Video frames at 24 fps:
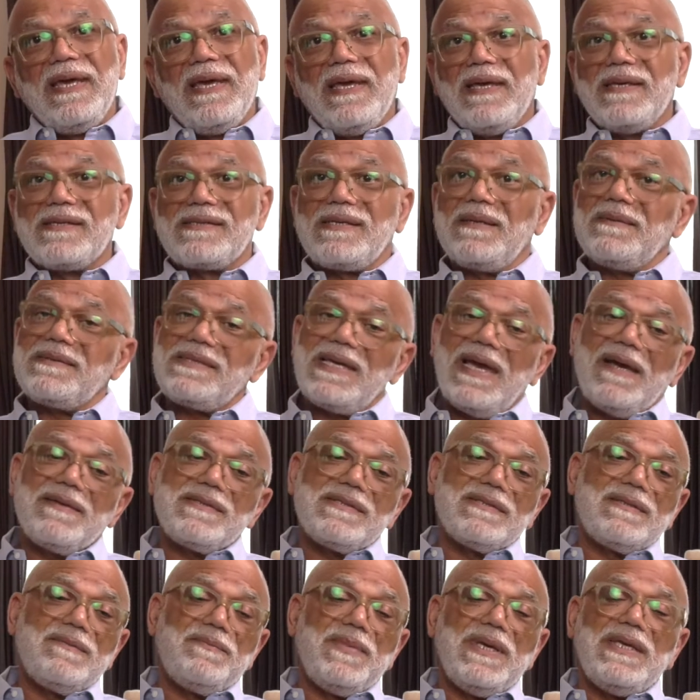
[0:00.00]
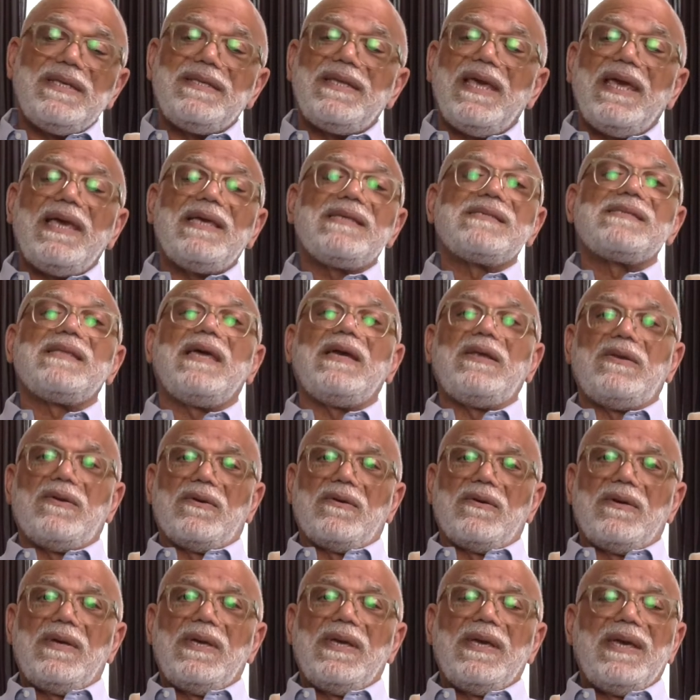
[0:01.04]
And sometimes it'd be days later,
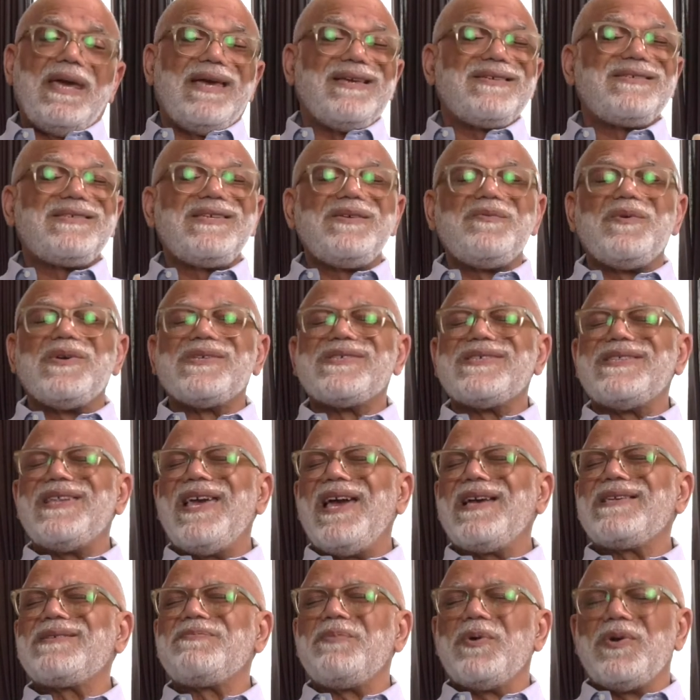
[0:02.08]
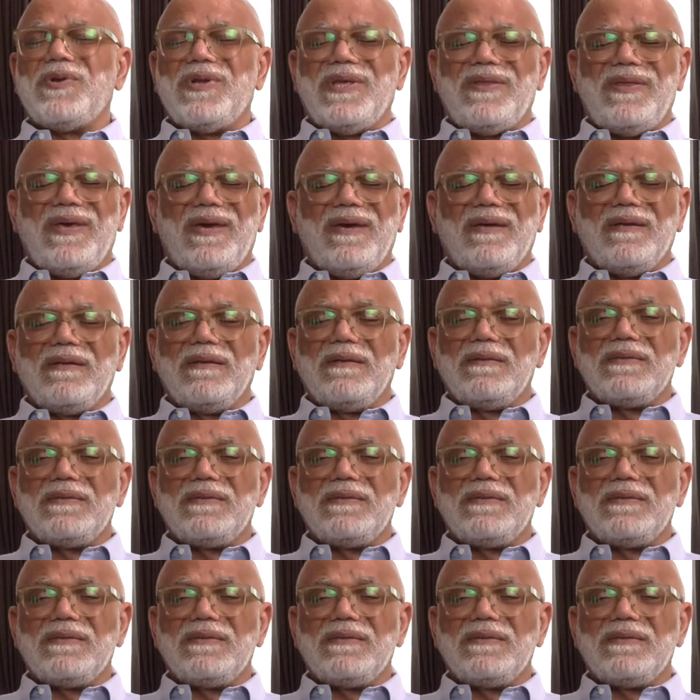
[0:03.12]
and she was an expert at that.